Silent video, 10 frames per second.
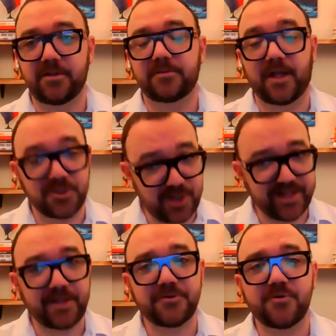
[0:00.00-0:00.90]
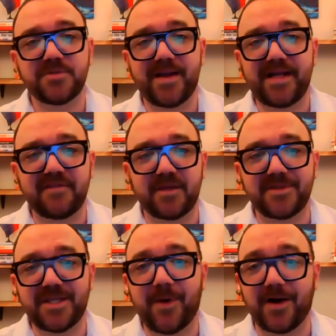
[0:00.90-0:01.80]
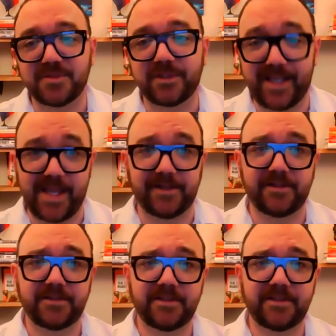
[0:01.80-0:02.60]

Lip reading: I'll try to get through as many of them as I possibly can.